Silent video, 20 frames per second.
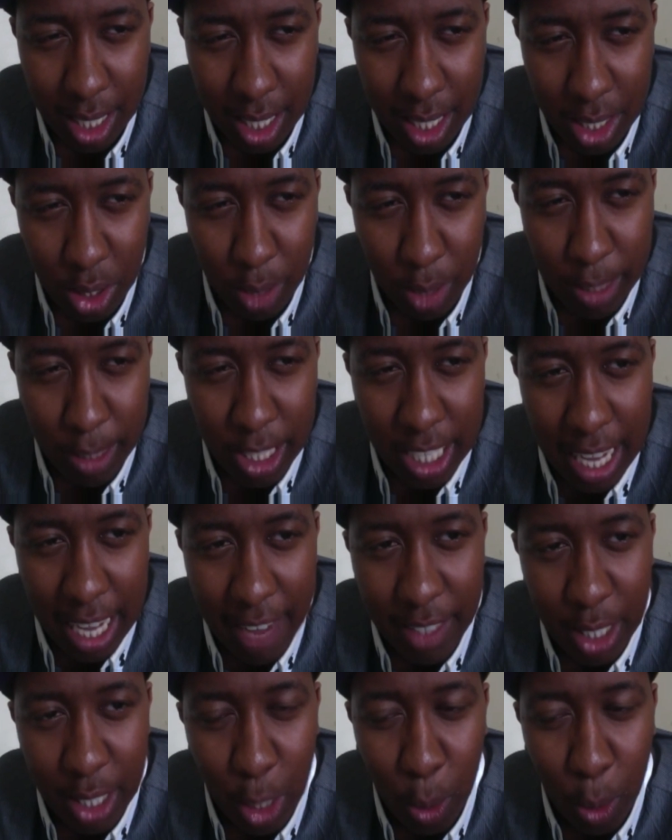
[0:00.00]
So it means you
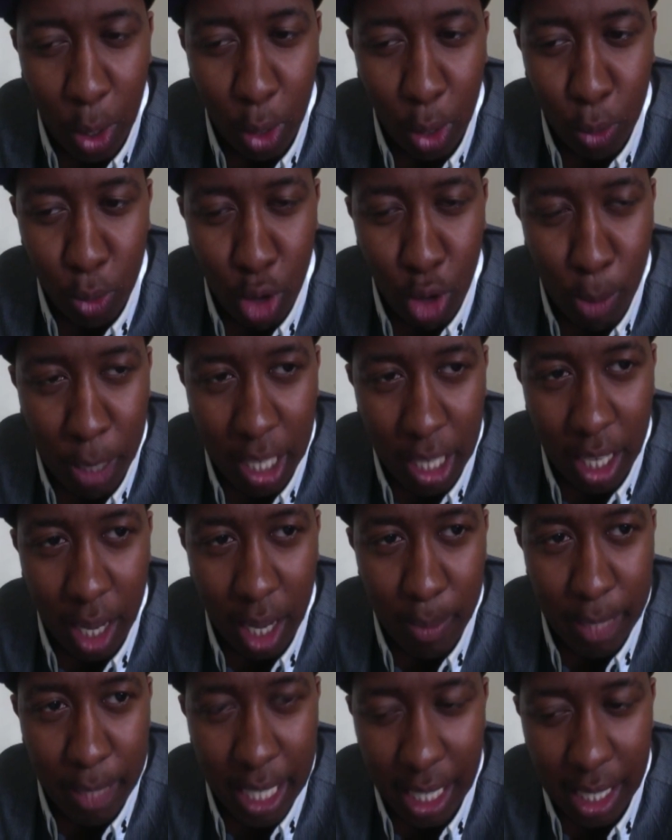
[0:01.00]
have to go all robot
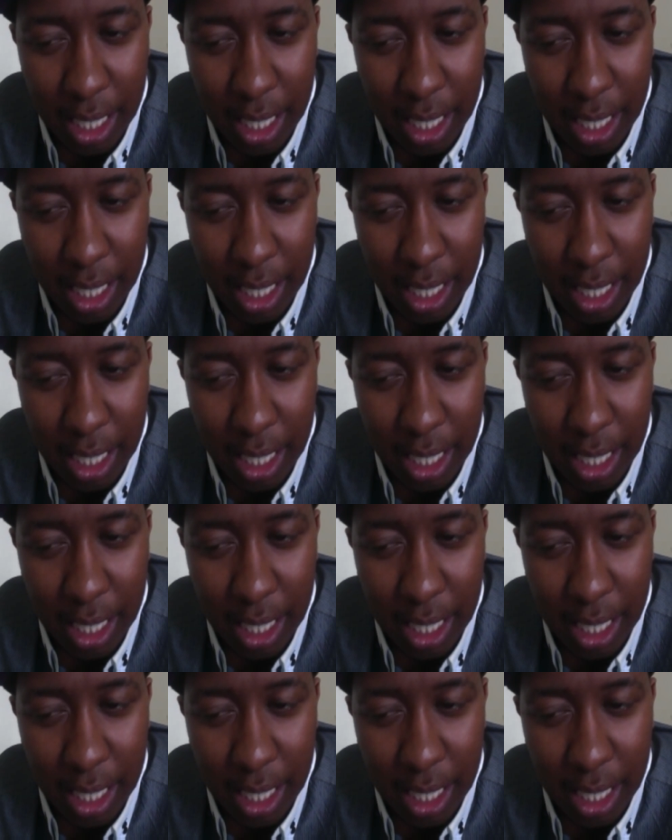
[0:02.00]
on me.